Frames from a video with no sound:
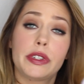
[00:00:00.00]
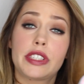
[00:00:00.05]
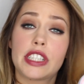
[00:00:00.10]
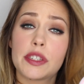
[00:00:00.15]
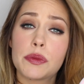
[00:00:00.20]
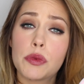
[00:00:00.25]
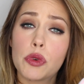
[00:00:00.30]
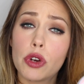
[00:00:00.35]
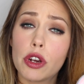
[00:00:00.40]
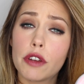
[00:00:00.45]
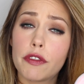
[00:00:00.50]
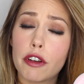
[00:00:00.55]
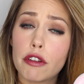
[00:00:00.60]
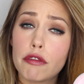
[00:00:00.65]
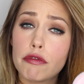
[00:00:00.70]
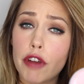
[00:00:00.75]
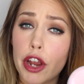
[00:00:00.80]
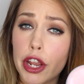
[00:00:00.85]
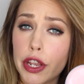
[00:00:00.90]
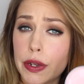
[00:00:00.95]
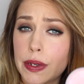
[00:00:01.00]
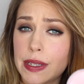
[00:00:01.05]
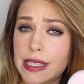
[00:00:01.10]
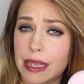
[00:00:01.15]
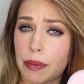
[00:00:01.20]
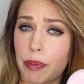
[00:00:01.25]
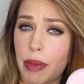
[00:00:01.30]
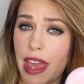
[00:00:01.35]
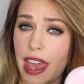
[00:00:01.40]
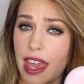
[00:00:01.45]
which is more of a
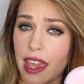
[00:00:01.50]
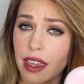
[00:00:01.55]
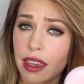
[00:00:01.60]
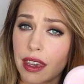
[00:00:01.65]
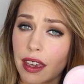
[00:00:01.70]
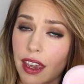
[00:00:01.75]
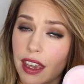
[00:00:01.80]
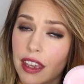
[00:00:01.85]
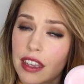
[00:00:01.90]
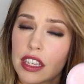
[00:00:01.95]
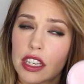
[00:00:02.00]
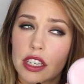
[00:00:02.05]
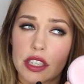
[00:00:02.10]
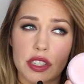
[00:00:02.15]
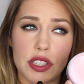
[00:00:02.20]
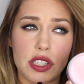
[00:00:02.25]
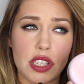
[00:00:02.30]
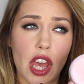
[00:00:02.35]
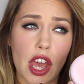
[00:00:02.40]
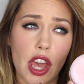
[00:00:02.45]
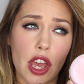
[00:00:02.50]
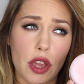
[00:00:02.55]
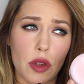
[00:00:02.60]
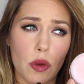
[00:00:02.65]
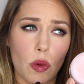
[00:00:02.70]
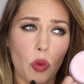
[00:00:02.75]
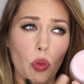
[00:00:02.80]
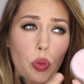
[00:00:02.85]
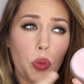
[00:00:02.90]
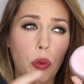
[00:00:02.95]
rosy pink,
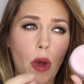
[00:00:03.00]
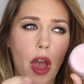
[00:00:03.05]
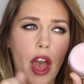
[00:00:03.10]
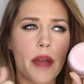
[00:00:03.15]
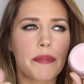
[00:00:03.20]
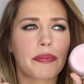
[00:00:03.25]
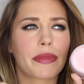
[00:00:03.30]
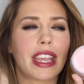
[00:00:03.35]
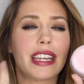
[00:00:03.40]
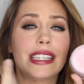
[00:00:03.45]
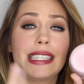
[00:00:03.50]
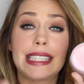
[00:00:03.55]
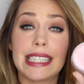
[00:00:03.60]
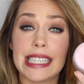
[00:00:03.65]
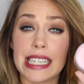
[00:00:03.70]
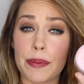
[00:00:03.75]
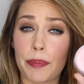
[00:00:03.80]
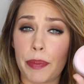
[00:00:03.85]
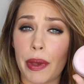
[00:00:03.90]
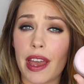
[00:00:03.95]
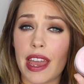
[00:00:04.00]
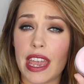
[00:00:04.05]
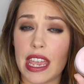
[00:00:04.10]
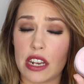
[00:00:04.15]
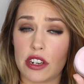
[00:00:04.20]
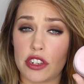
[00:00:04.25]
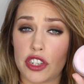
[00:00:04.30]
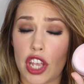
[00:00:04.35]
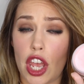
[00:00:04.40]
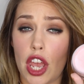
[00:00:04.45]
so deeper
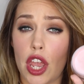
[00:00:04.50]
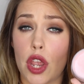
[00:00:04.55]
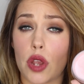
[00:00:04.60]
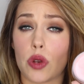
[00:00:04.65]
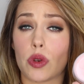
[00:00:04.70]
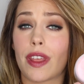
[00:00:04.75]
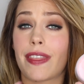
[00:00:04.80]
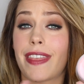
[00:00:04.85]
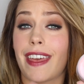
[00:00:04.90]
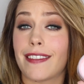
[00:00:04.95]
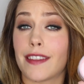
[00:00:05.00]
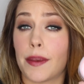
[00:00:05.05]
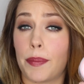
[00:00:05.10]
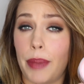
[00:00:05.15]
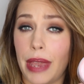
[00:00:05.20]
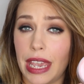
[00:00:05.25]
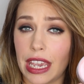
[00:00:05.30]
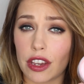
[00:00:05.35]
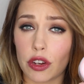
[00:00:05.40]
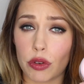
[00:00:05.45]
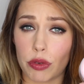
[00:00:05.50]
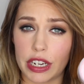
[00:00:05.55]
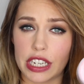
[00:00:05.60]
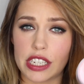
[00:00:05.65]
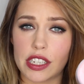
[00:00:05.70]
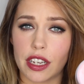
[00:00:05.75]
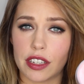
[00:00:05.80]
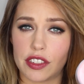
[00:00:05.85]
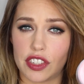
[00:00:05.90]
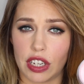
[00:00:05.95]
in tone than the pink
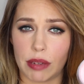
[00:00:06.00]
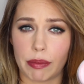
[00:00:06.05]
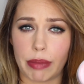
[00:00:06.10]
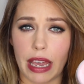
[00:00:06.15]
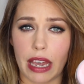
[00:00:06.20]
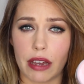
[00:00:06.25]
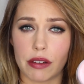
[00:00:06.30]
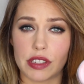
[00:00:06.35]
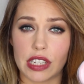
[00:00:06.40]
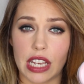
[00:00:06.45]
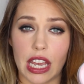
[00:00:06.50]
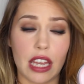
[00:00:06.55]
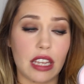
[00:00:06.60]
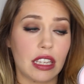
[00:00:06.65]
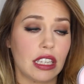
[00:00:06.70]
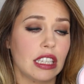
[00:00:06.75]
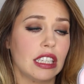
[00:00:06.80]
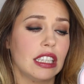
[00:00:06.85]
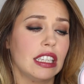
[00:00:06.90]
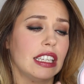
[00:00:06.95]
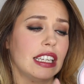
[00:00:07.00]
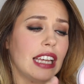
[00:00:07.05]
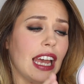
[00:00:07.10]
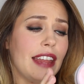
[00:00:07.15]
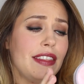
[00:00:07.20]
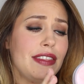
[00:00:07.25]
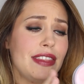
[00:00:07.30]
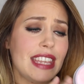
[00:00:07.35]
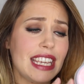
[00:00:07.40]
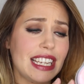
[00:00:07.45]
retouching powder,
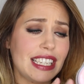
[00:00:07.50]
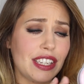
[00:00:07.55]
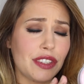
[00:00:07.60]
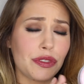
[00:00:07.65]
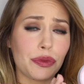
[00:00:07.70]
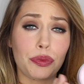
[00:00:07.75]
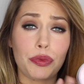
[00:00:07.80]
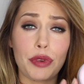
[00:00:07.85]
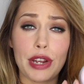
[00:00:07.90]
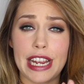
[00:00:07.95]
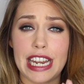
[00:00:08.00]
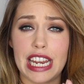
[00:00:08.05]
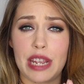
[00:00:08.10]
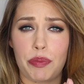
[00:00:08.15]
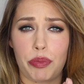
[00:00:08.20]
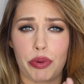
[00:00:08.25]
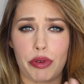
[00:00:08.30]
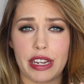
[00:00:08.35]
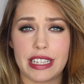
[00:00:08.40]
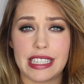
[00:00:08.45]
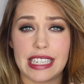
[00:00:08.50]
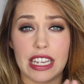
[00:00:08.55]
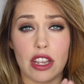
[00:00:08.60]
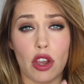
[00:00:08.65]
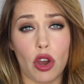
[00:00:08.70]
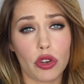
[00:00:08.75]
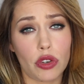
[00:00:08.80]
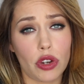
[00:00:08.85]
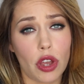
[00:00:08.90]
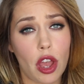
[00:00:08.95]
and this is really pretty
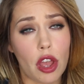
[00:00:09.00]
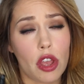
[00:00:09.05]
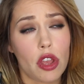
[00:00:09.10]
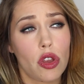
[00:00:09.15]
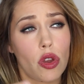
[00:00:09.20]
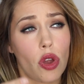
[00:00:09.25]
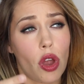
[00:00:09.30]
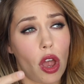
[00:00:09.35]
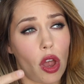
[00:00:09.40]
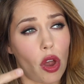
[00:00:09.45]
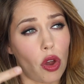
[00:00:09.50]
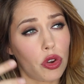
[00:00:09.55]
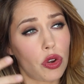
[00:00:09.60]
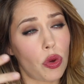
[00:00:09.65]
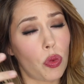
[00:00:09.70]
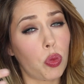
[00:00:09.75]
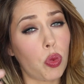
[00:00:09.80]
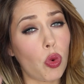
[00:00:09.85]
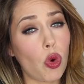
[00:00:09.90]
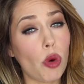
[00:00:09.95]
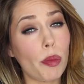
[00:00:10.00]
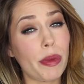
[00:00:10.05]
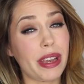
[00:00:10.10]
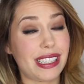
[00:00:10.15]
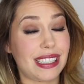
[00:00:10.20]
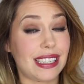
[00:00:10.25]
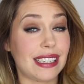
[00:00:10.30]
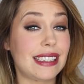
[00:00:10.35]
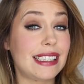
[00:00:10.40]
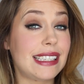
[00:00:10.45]
on a
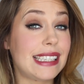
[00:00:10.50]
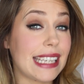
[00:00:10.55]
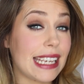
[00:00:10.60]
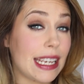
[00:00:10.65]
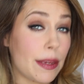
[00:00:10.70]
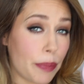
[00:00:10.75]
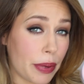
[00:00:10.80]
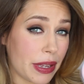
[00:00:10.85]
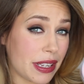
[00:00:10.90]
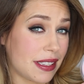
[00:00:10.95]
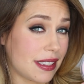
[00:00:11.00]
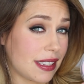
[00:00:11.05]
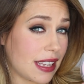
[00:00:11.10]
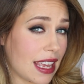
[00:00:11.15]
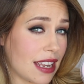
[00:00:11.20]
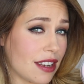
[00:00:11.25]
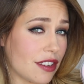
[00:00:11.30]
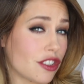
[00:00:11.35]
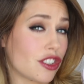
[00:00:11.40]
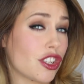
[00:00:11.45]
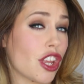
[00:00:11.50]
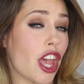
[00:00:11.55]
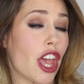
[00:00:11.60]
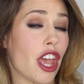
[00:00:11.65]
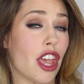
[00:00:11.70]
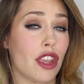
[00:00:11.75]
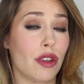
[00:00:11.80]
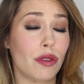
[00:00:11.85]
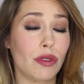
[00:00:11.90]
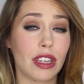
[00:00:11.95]
warmer to deeper skin
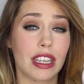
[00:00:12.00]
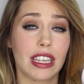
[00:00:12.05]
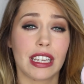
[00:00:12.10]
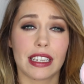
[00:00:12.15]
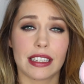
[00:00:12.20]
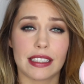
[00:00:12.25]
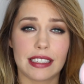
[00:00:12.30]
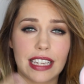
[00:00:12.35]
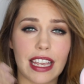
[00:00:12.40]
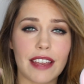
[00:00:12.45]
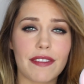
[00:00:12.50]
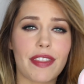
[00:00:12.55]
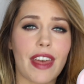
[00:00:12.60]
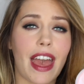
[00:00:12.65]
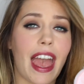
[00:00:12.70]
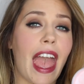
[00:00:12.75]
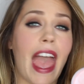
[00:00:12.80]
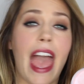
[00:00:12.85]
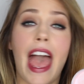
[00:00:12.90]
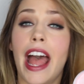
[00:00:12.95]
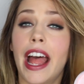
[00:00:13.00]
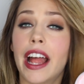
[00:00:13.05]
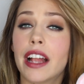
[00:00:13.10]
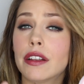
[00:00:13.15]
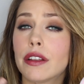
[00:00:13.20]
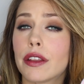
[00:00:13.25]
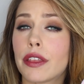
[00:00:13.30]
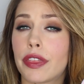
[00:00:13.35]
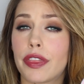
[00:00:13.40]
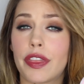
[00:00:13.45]
tone to give that
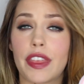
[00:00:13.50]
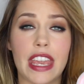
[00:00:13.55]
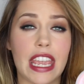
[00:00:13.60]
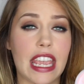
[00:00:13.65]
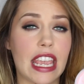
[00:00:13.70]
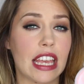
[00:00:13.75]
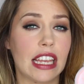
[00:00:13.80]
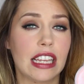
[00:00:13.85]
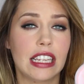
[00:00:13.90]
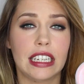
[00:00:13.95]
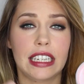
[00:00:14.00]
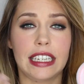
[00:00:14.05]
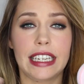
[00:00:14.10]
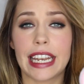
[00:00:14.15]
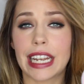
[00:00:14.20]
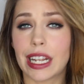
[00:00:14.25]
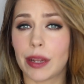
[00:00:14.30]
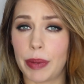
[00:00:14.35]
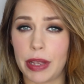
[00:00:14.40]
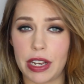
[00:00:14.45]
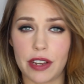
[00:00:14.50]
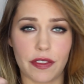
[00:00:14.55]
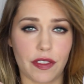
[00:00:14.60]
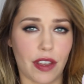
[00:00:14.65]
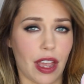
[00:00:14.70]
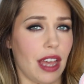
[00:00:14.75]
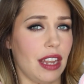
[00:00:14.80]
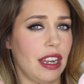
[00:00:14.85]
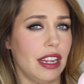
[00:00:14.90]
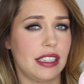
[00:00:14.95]
healthy little bit of
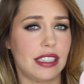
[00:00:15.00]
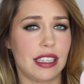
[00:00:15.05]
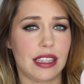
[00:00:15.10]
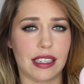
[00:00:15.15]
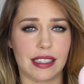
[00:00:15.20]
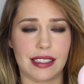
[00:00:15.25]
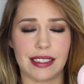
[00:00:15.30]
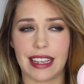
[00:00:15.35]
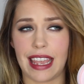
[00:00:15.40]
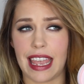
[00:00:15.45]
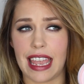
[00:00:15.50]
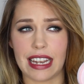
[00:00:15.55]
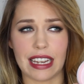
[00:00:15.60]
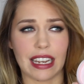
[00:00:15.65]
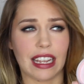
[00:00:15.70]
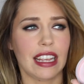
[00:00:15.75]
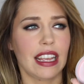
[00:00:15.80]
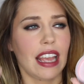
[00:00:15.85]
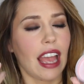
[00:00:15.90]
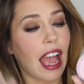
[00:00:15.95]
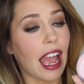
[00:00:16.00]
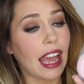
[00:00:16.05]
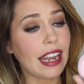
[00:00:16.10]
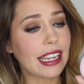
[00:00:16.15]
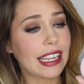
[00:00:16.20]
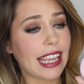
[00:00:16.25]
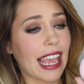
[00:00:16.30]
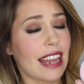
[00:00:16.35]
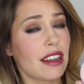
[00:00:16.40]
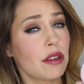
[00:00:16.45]
colour to the skin,
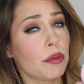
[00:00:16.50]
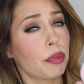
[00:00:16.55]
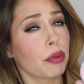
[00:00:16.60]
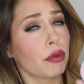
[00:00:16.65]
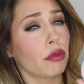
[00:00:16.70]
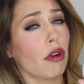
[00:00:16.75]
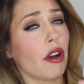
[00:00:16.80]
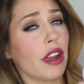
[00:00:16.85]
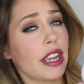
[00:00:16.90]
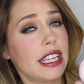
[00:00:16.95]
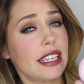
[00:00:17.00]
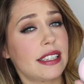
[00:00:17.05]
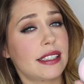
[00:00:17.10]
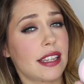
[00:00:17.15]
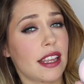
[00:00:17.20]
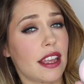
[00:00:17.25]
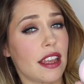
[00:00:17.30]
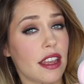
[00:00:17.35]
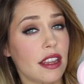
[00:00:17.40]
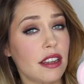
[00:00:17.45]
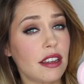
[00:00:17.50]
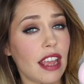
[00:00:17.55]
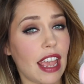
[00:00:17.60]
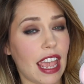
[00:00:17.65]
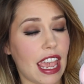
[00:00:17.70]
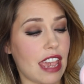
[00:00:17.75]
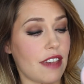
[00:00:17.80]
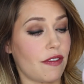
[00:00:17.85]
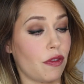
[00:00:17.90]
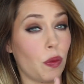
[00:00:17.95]
and again brighten
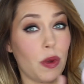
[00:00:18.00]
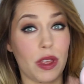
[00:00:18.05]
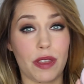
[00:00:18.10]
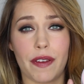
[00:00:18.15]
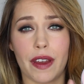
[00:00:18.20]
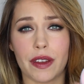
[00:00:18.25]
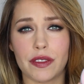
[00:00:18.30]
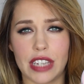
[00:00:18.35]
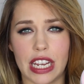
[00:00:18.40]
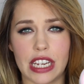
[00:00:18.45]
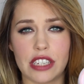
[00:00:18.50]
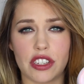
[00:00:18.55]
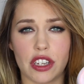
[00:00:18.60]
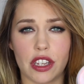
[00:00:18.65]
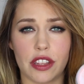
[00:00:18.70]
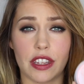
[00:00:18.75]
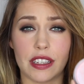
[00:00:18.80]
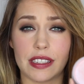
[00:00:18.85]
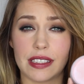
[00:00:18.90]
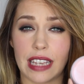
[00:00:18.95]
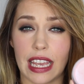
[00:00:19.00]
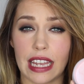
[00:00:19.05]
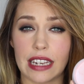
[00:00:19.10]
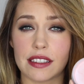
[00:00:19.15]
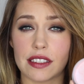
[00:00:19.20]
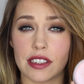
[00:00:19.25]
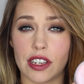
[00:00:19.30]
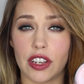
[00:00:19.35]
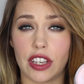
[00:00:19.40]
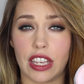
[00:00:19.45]
if with foundation the
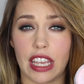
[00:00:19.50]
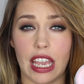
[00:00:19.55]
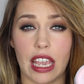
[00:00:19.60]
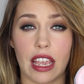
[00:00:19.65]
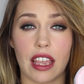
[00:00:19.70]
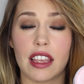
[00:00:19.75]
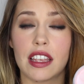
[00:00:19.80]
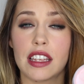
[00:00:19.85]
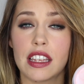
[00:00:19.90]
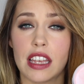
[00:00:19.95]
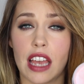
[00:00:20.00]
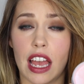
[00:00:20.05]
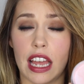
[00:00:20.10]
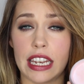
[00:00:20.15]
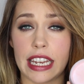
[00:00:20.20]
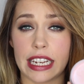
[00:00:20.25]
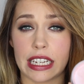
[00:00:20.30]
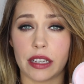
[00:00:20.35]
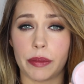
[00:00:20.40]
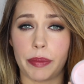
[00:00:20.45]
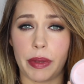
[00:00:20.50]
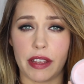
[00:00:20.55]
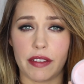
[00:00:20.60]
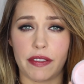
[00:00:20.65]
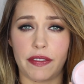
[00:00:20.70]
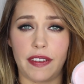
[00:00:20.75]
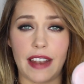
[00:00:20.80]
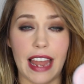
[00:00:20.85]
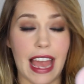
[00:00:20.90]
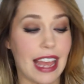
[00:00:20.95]
skin's looking a little bit
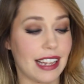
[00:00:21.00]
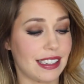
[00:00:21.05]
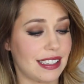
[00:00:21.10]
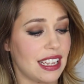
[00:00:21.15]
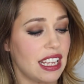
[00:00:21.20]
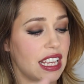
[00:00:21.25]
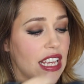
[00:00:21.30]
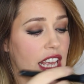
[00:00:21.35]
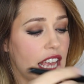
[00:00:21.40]
flat.